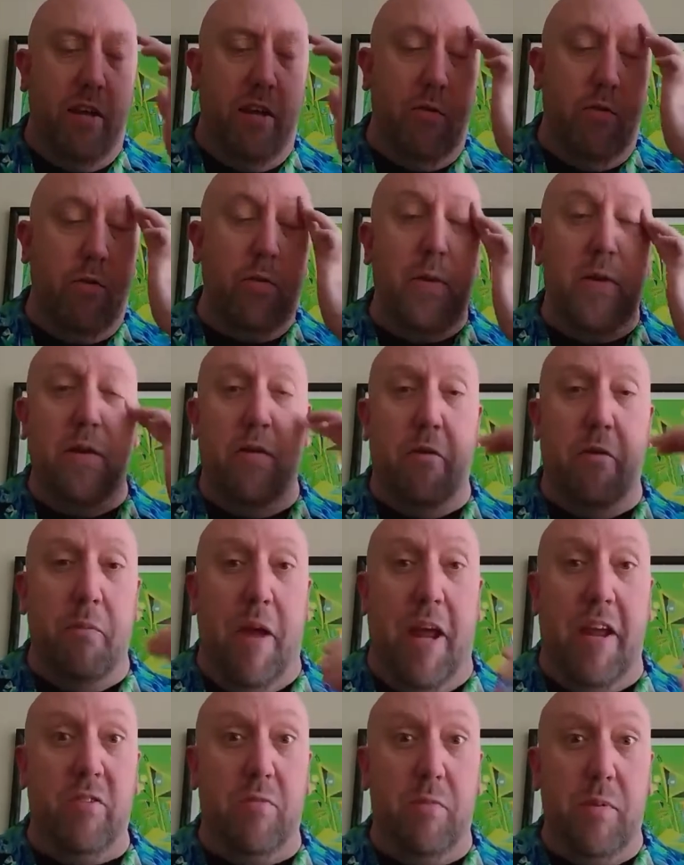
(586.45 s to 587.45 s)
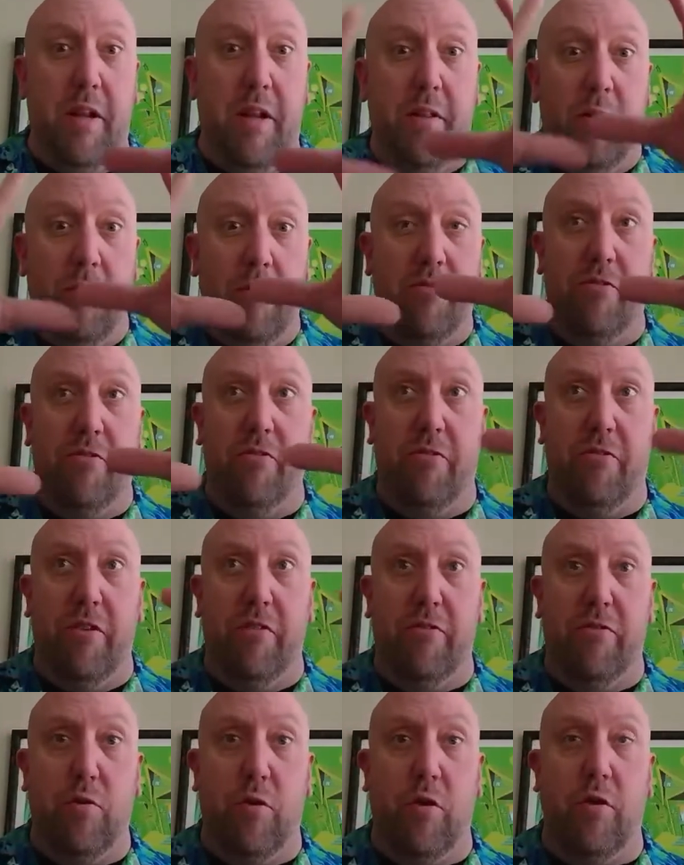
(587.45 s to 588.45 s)
and you would go into the basement and there was just
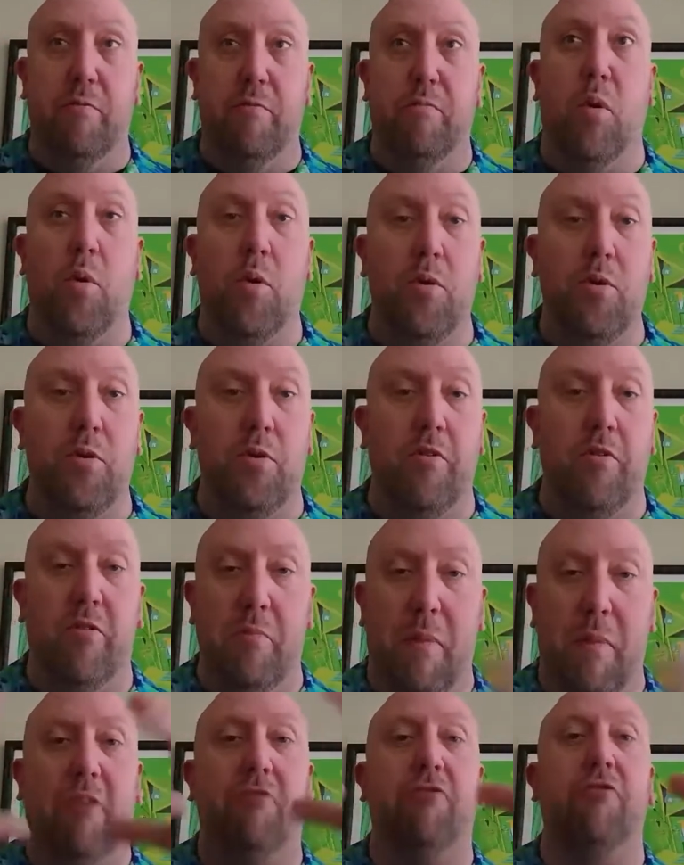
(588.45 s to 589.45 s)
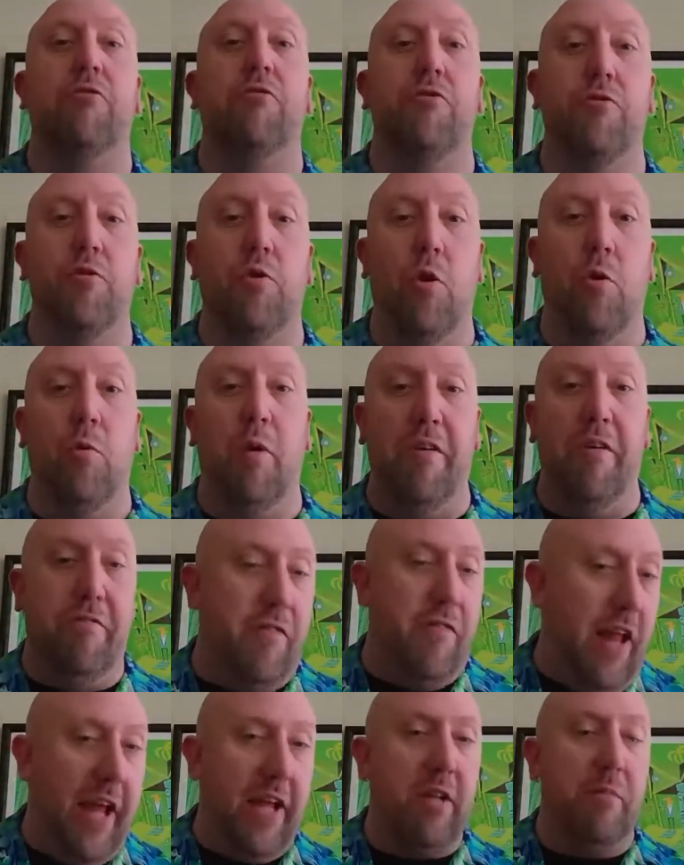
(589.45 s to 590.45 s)
this sort of portal, this magical doorway
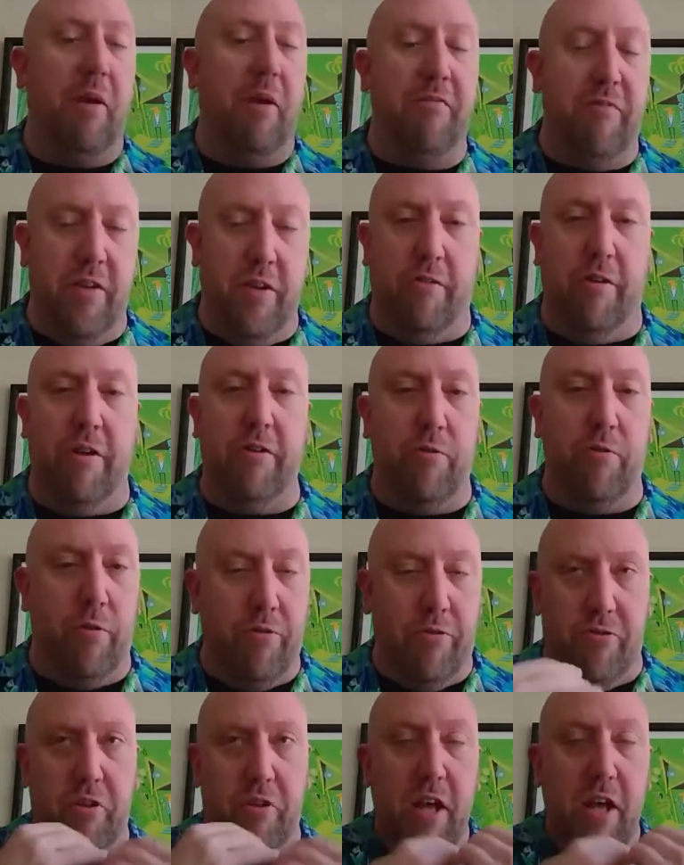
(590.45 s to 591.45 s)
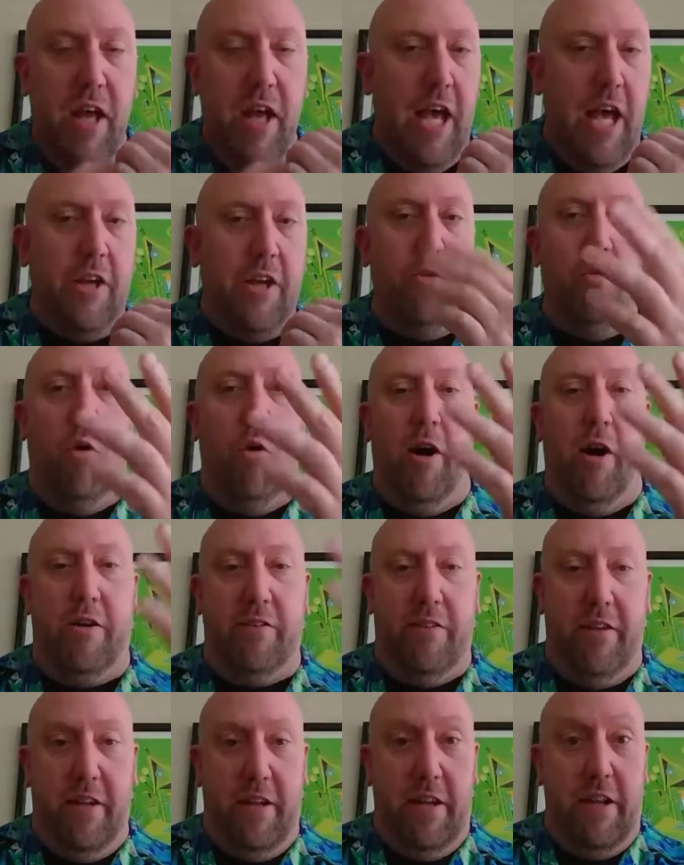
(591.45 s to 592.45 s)
flanked by flickering torches, and you
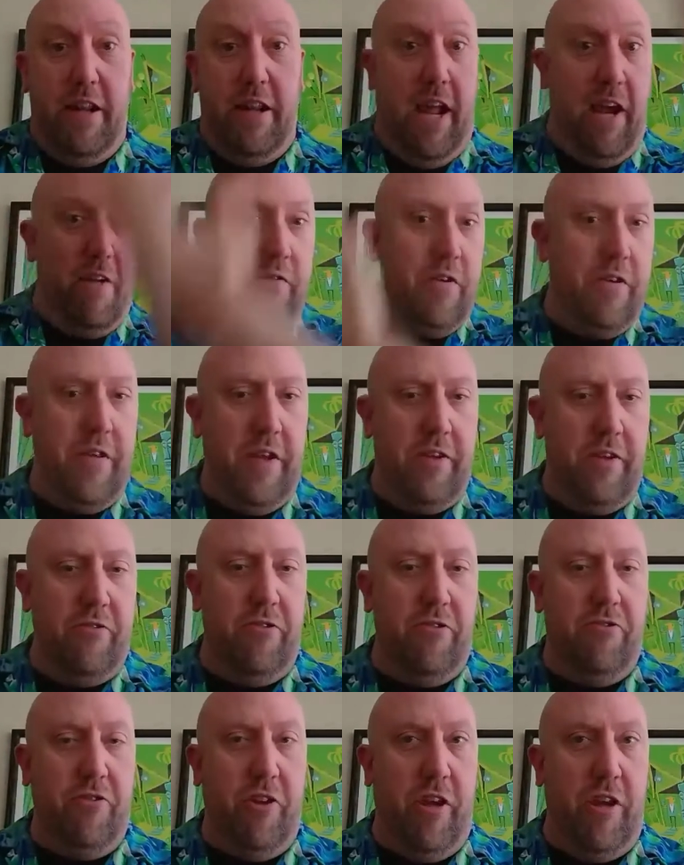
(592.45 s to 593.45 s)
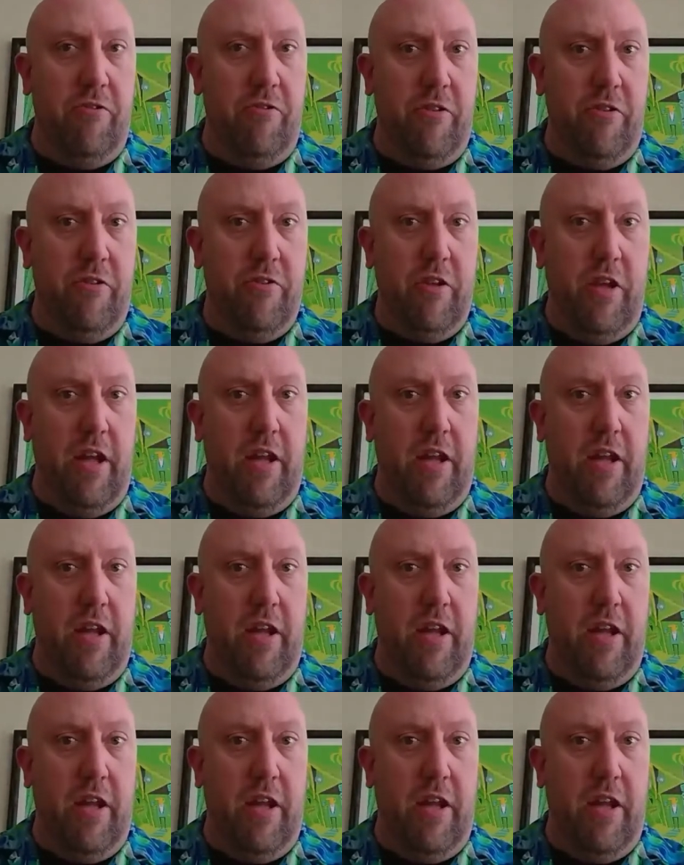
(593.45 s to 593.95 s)
walked in and everything just changes.